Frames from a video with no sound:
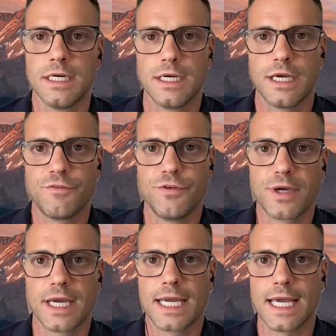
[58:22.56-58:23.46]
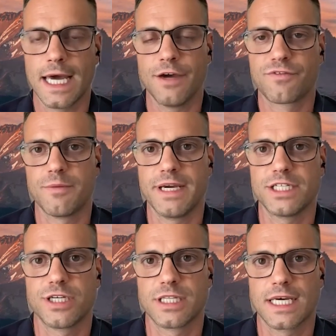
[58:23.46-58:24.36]
if you can get
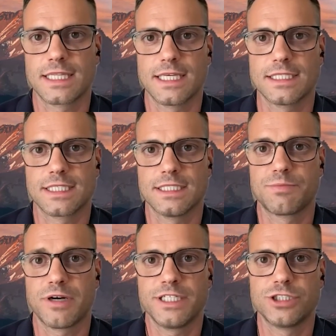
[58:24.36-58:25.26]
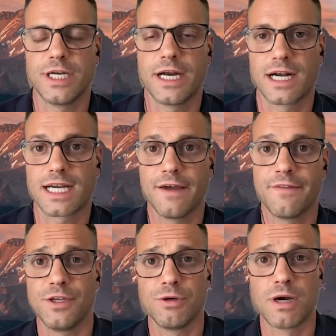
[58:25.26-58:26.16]
information like this, that's pretty generic, and then
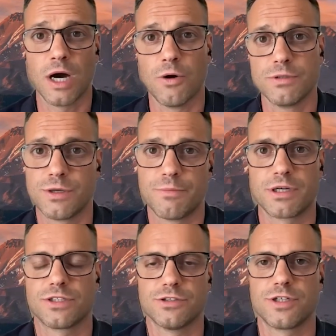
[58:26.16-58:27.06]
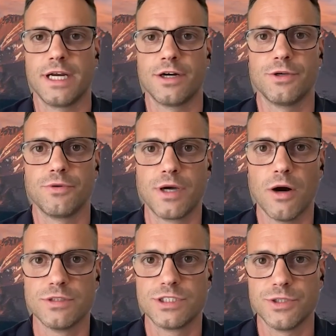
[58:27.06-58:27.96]
you go to a personal trainer, you
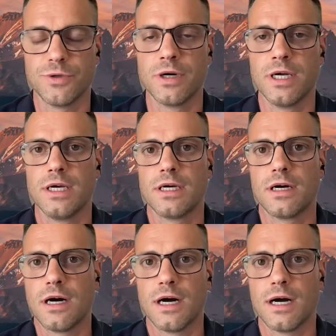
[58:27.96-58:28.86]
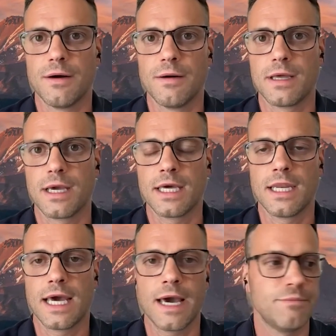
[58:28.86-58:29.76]
go to Uh, an
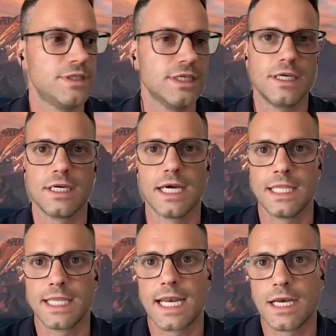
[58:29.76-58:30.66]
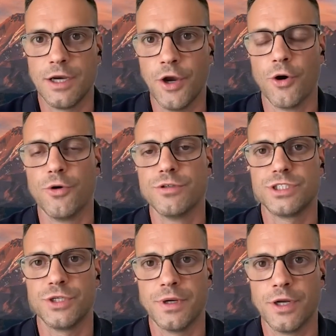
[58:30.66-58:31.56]
M D, and that knows
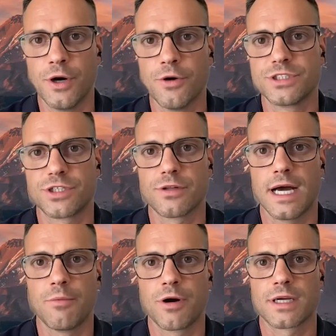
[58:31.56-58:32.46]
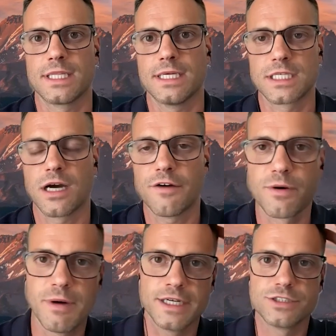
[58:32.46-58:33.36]
you and knows your lab work, that's covered
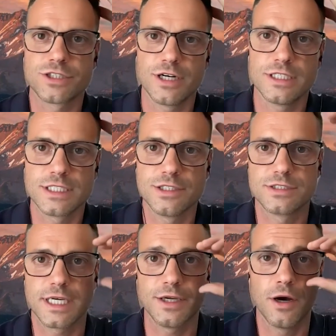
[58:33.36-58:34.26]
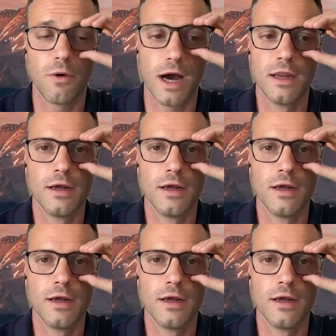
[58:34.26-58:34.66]
by insurance, and you say, you know what,